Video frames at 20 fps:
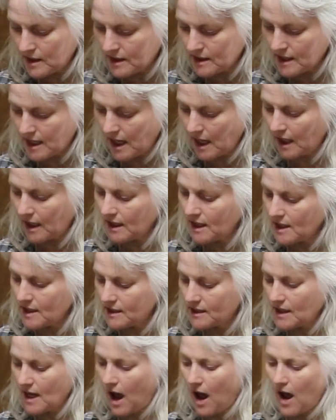going to take
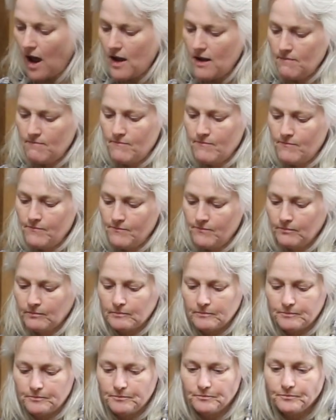this guy,
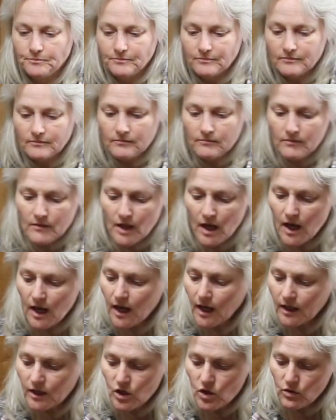
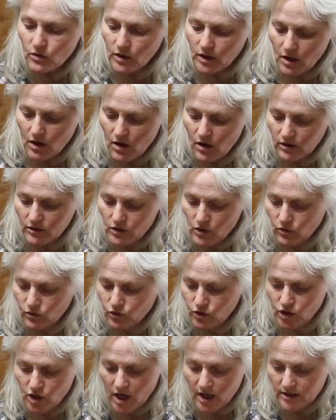and you can
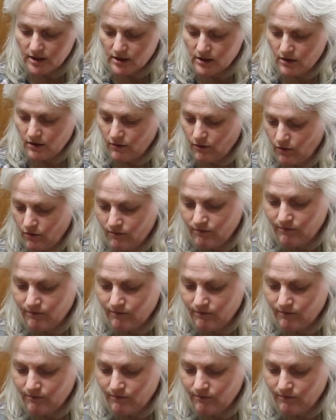also just,